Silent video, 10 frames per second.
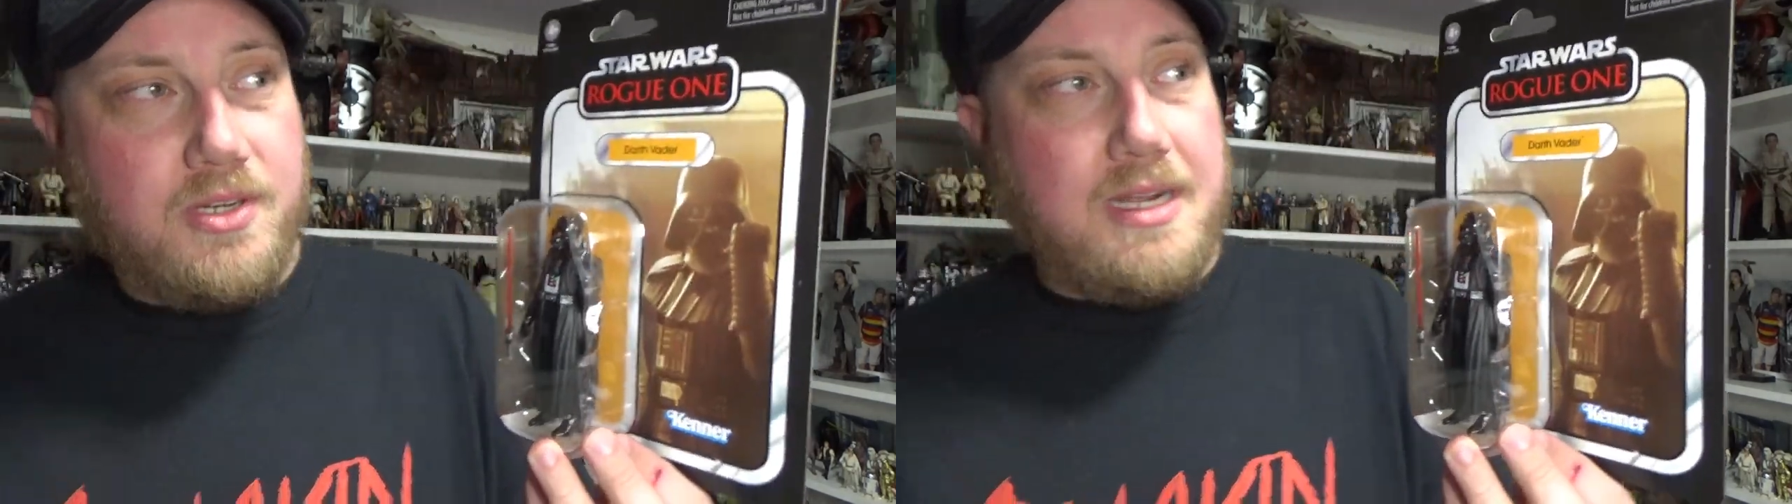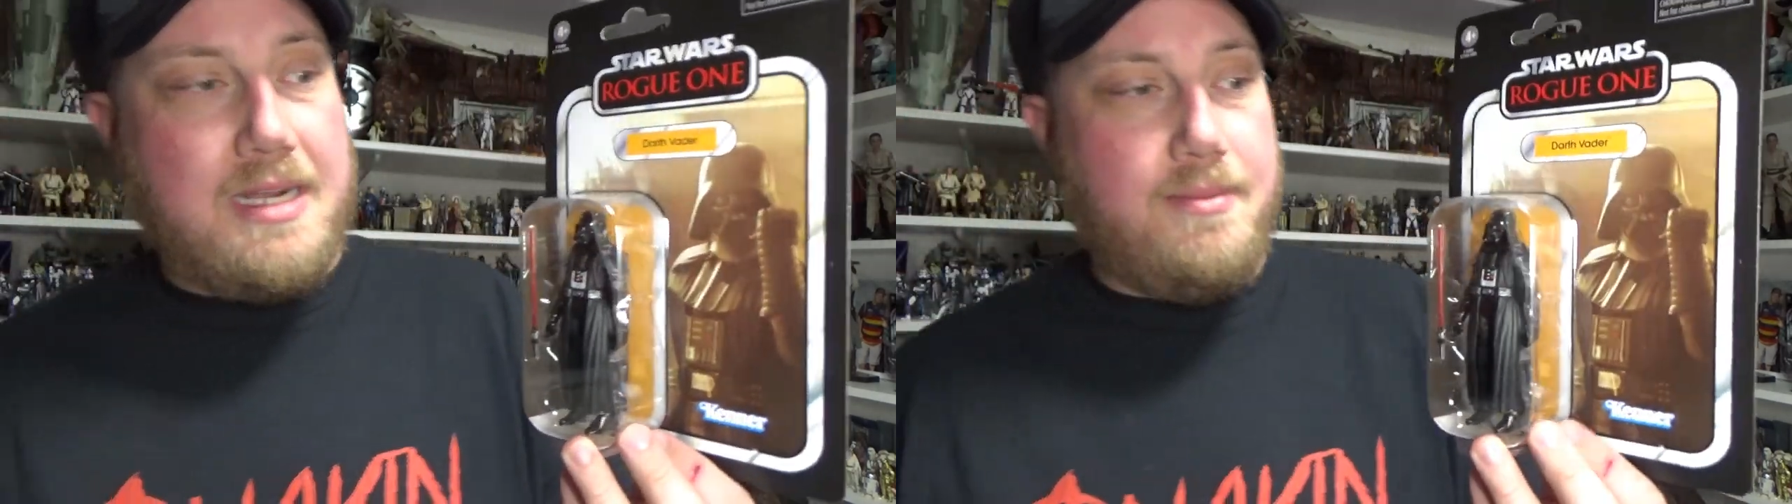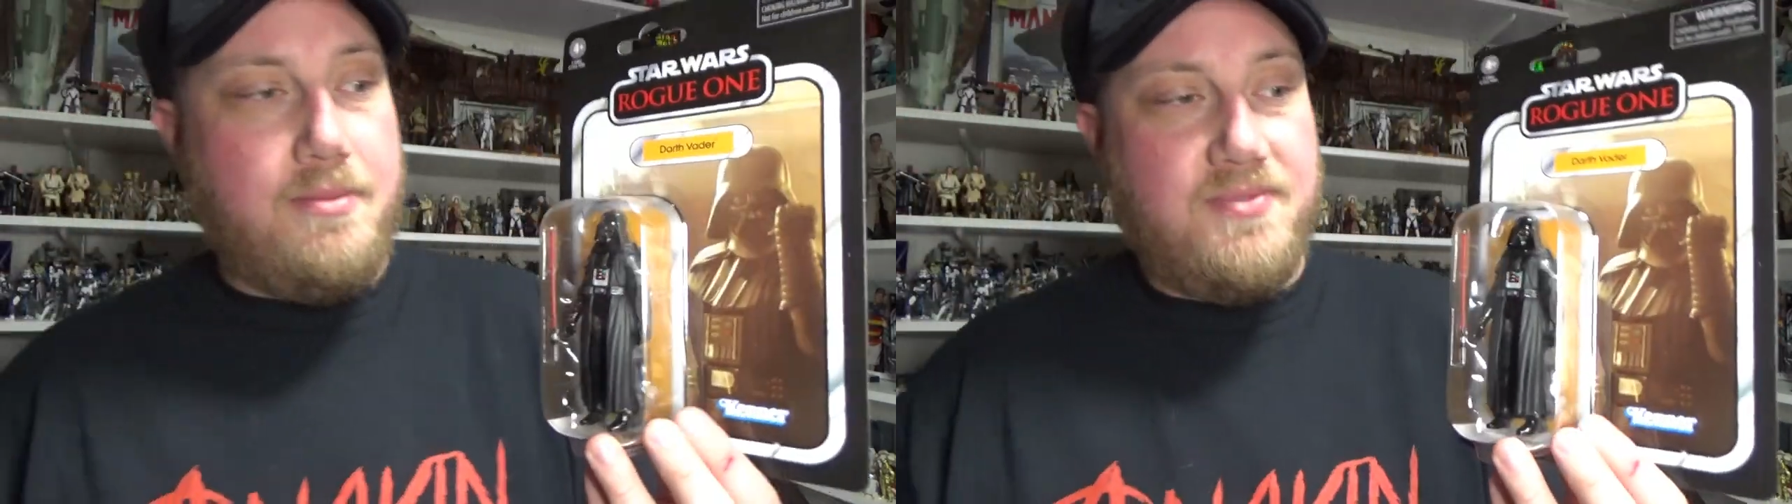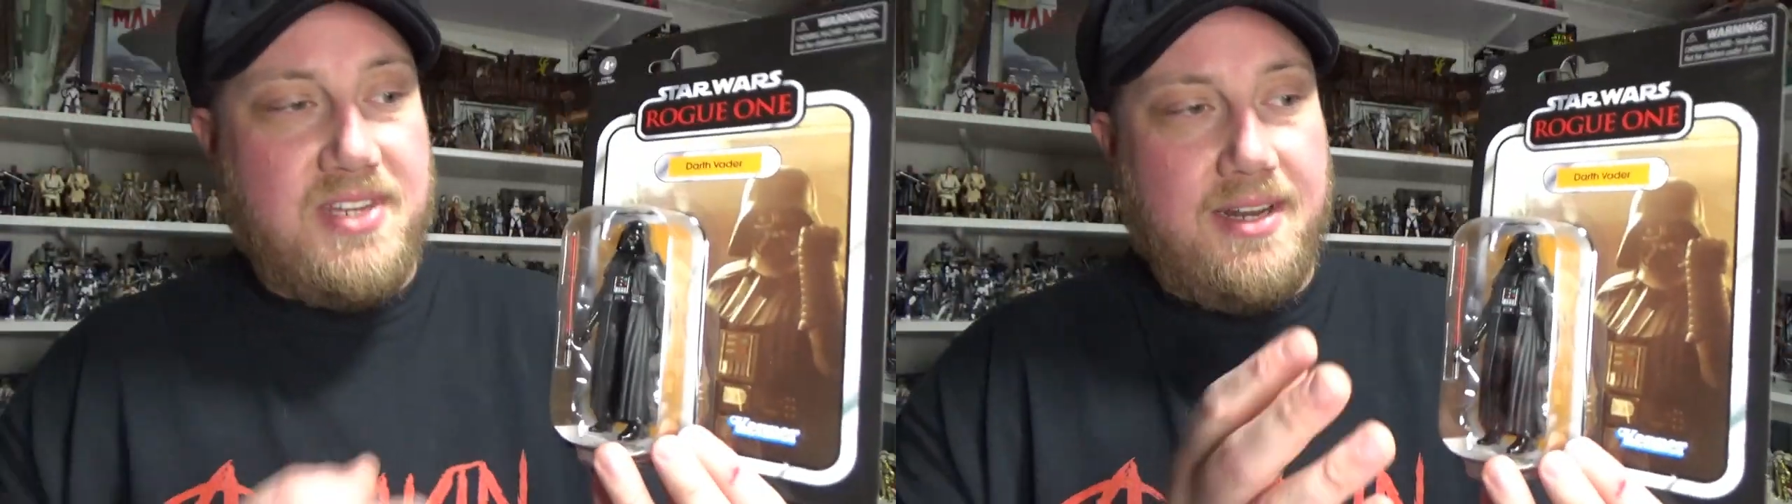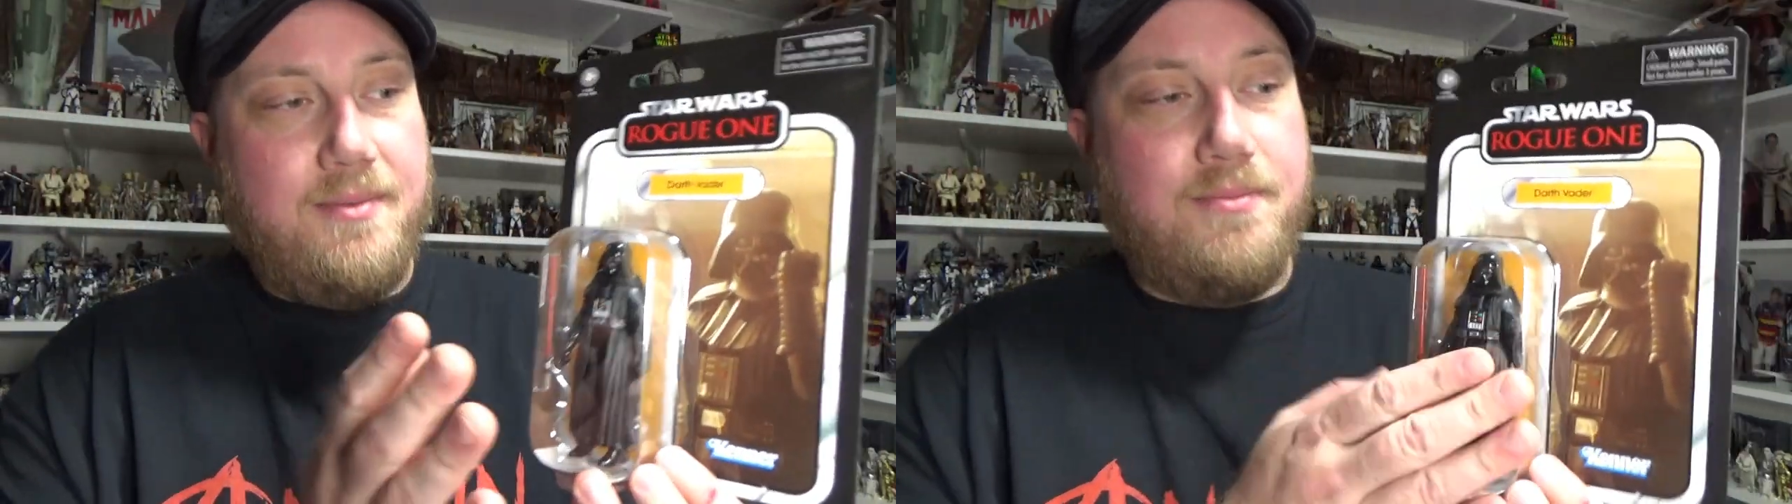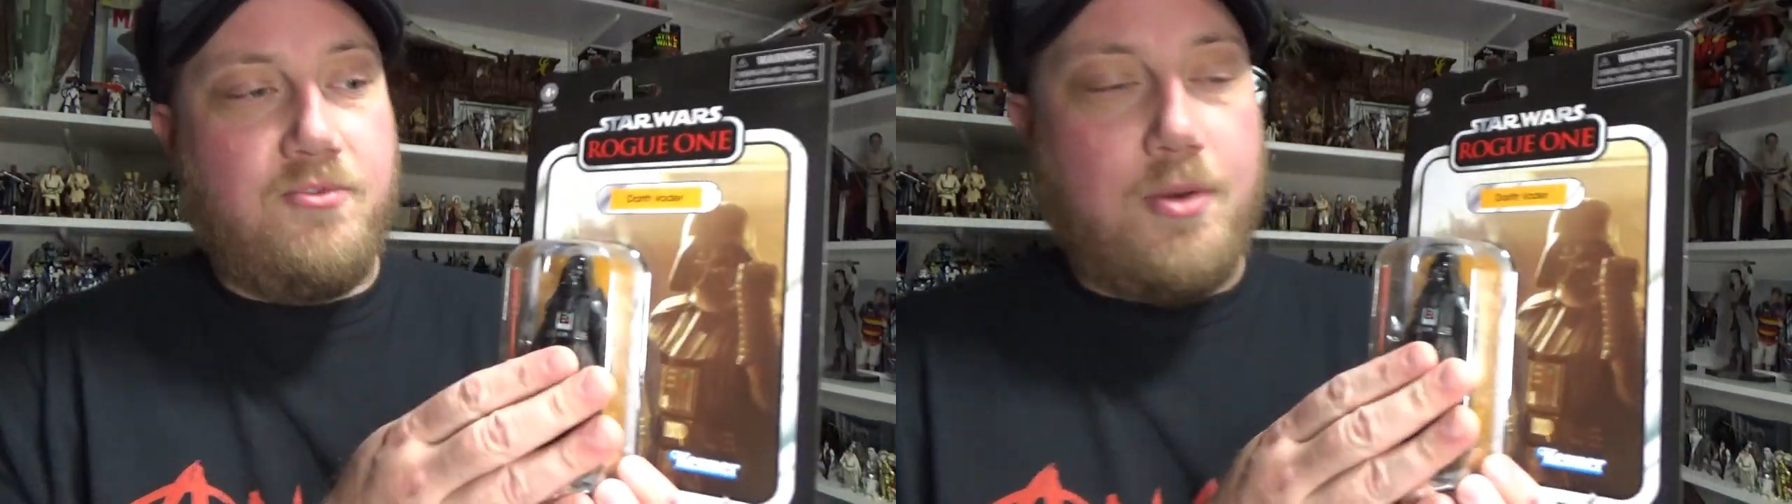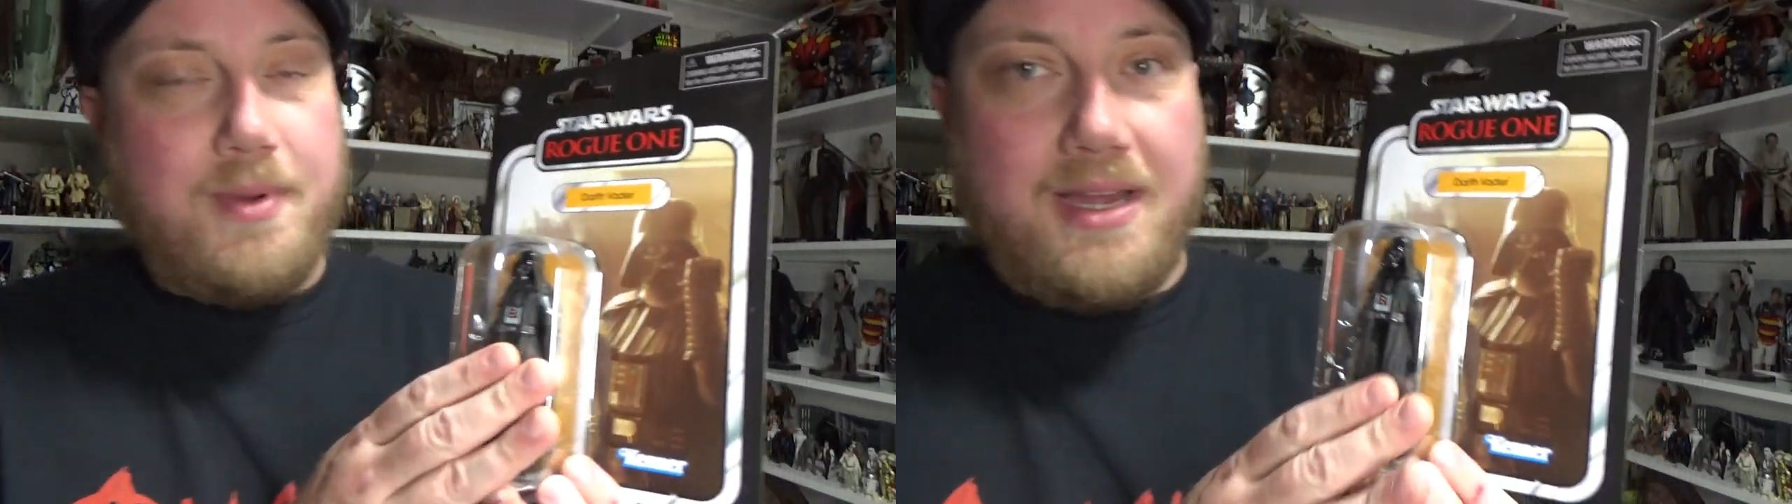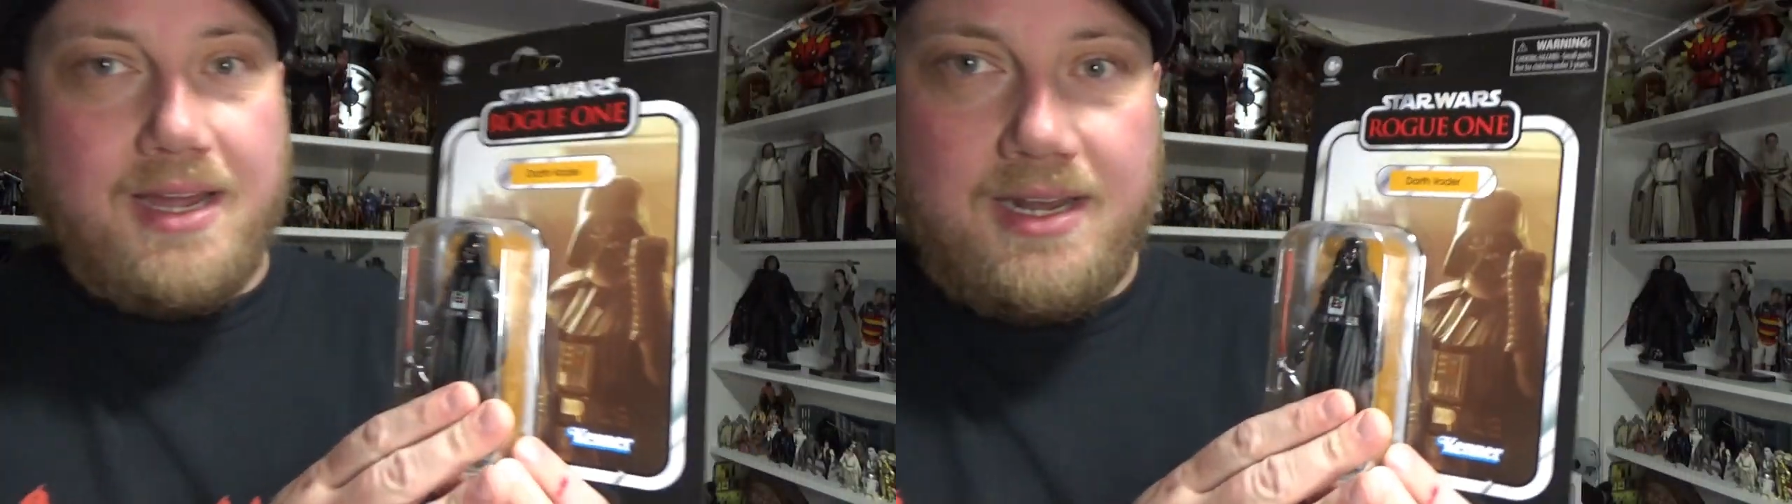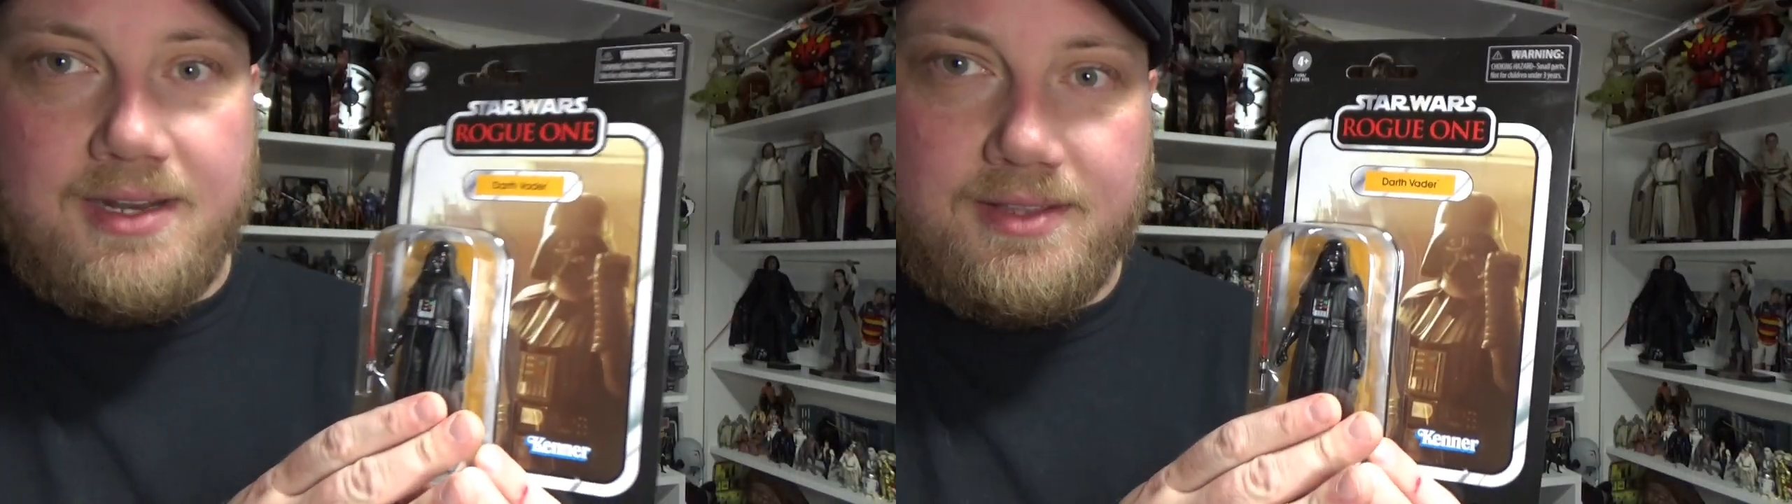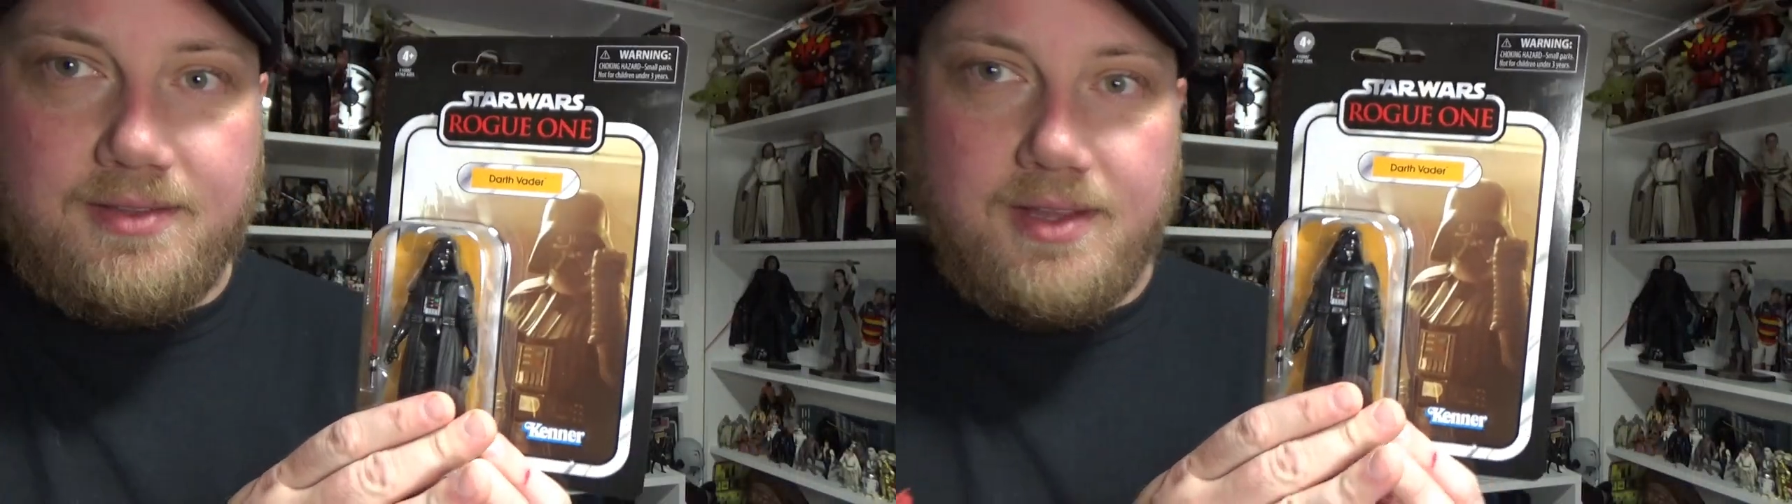Um, seen them dropping
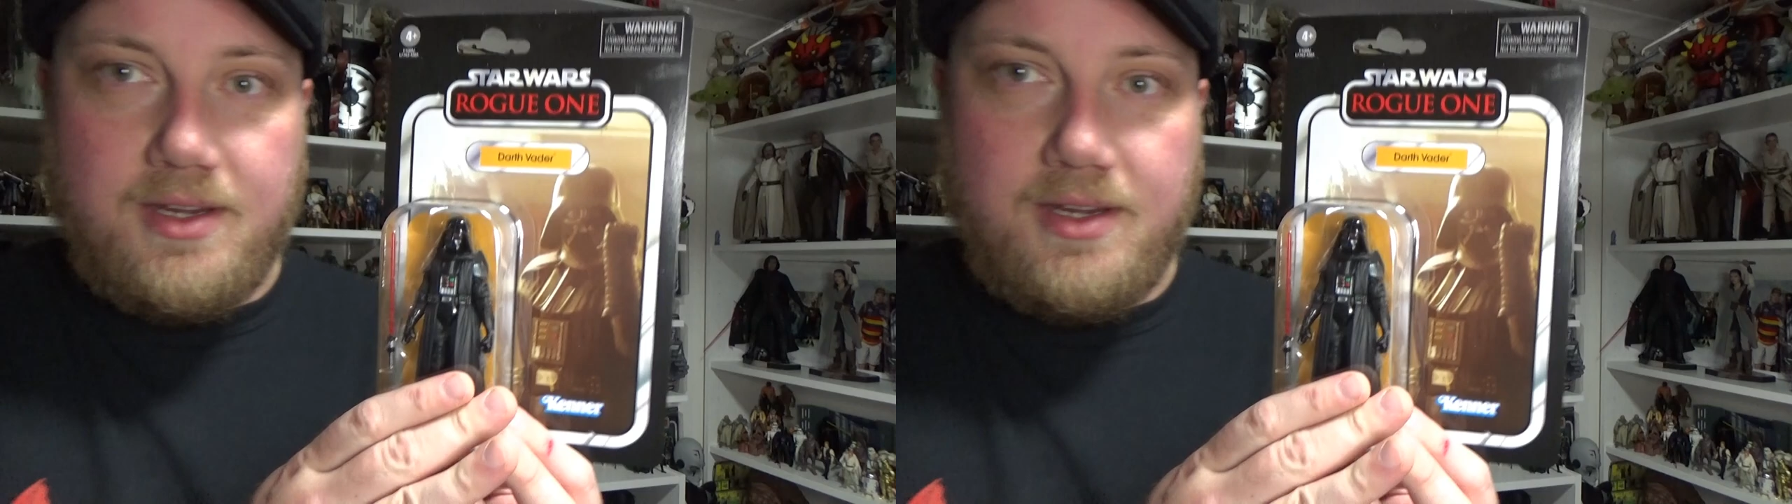in,